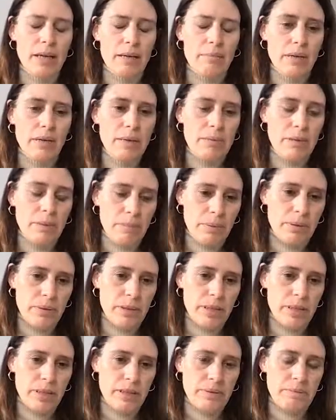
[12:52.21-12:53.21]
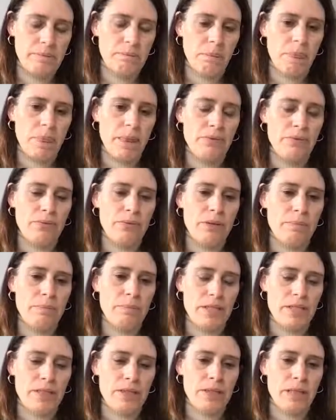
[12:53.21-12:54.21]
may be important for
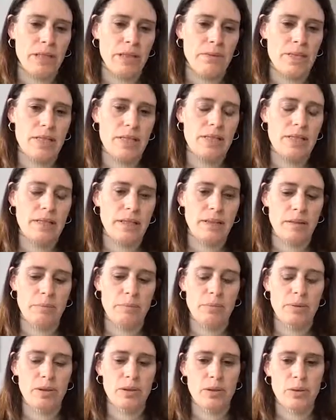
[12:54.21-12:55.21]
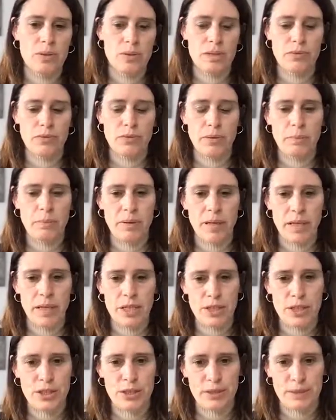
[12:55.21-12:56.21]
patient counseling and the prognosis of the
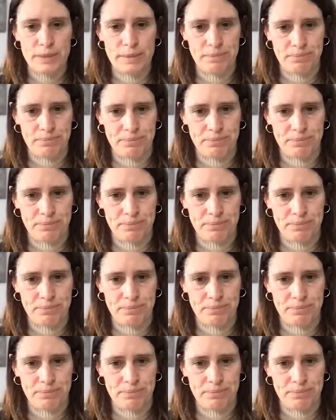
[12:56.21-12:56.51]
patients.